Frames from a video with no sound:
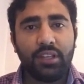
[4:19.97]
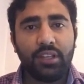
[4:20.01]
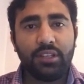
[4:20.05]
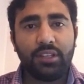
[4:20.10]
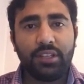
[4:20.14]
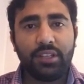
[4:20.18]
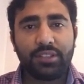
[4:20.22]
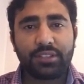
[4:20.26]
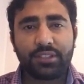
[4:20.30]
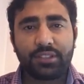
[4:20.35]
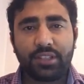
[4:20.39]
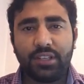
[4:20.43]

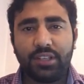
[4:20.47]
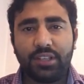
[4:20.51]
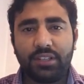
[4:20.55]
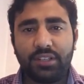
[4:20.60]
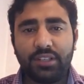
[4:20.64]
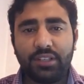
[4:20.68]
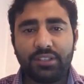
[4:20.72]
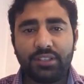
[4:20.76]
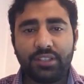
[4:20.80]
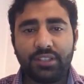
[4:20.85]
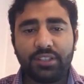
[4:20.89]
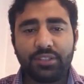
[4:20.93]
NASCAR
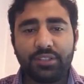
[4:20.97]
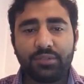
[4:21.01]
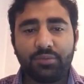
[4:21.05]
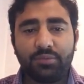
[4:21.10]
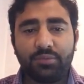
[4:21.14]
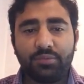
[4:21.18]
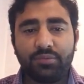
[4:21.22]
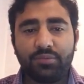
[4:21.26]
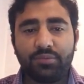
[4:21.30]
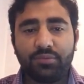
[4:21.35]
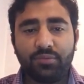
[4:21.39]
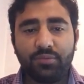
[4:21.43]
racing is
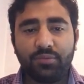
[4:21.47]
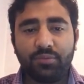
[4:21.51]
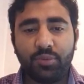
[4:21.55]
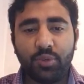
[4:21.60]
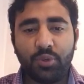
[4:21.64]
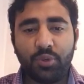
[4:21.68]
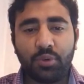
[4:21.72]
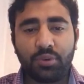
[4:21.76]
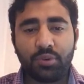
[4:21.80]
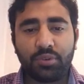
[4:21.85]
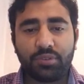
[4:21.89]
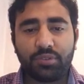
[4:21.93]

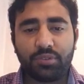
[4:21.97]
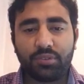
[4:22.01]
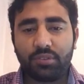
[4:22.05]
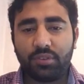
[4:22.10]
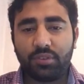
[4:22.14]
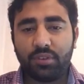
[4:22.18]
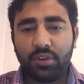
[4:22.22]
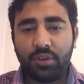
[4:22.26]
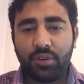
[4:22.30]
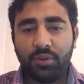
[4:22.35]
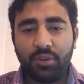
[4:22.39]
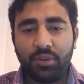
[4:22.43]
more
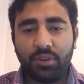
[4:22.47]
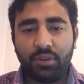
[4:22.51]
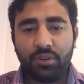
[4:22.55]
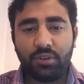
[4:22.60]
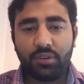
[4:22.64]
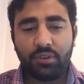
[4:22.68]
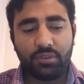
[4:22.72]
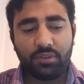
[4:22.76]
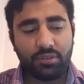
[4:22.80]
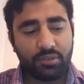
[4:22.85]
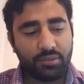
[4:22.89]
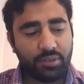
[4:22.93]

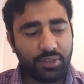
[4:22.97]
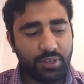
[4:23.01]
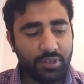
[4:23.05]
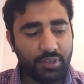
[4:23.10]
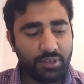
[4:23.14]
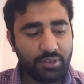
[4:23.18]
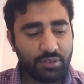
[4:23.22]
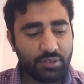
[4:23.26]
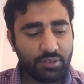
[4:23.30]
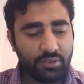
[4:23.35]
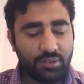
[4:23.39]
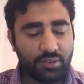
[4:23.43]
uh,
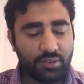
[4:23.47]
here